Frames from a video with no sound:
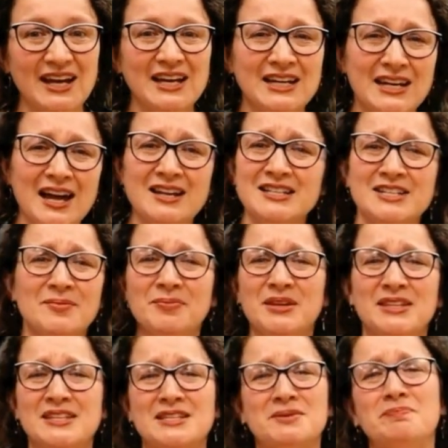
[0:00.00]
not something
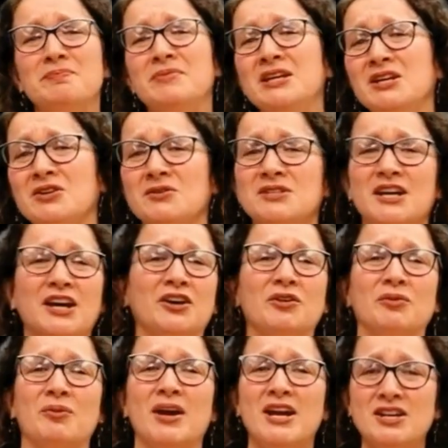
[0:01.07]
that's mere
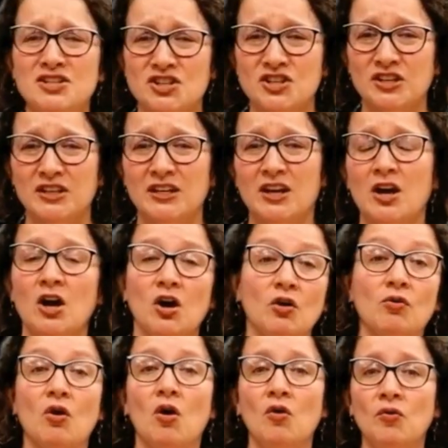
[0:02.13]
decoration
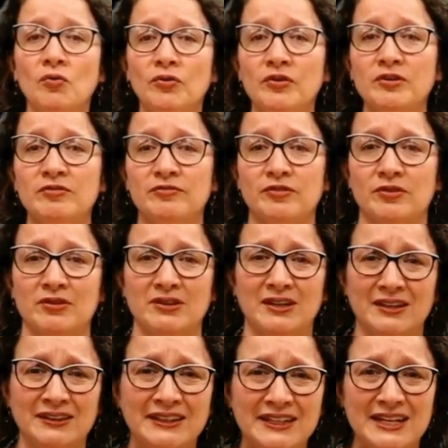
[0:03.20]
or only for an
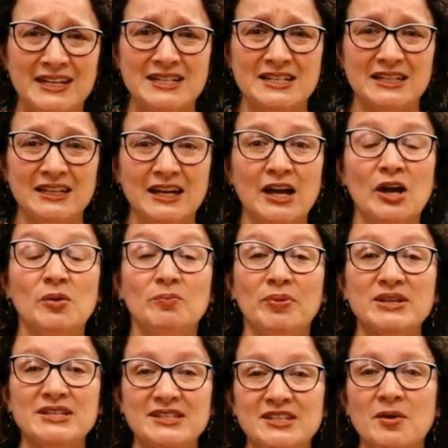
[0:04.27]
elite,
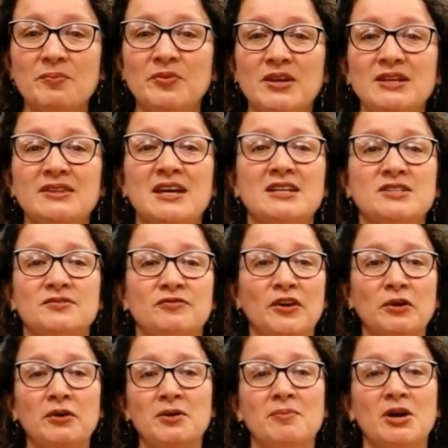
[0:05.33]
but something that is
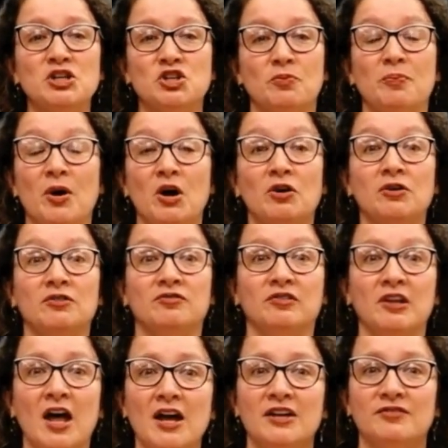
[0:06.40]
very much a part of
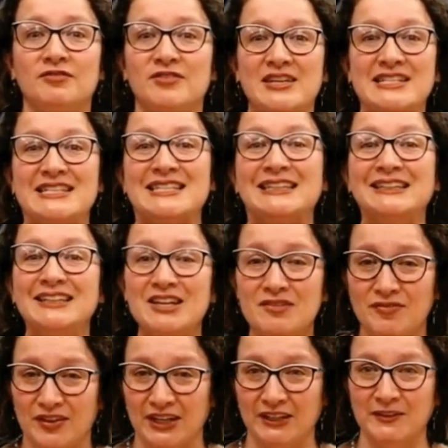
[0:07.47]
life that's
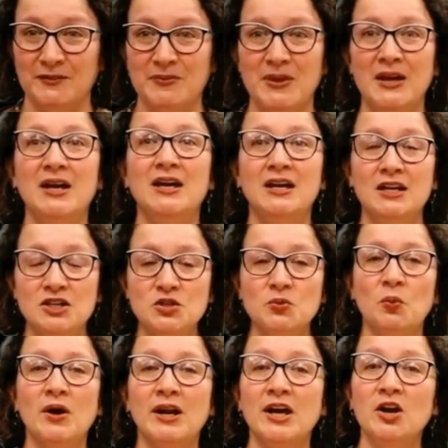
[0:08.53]
living, is
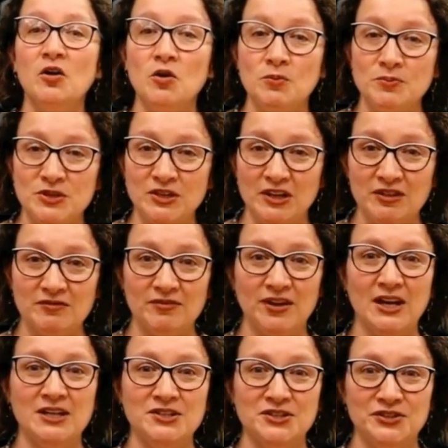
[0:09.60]
what I hope to
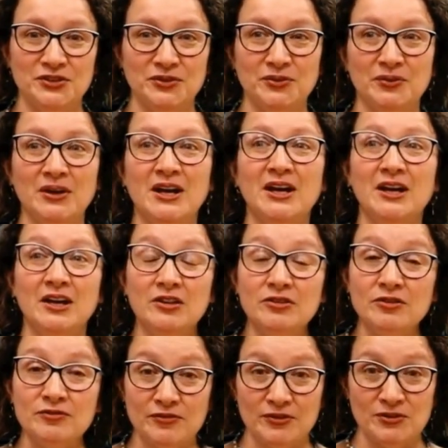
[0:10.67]
convey to you in
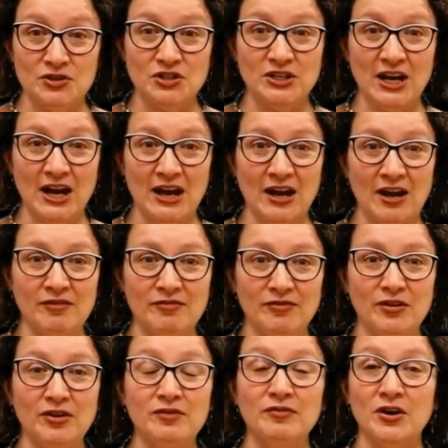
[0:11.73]
the first half
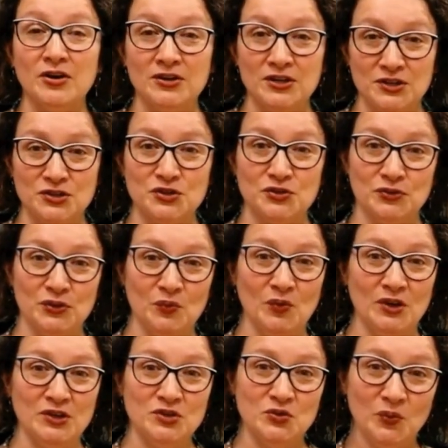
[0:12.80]
of Art History
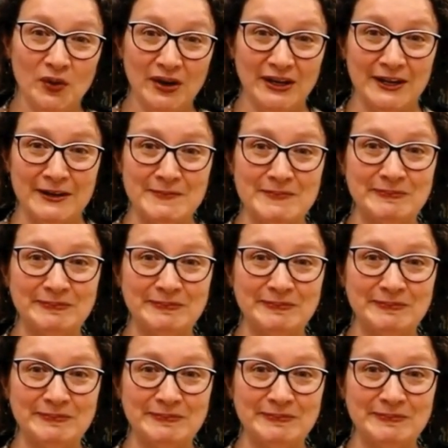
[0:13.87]
120.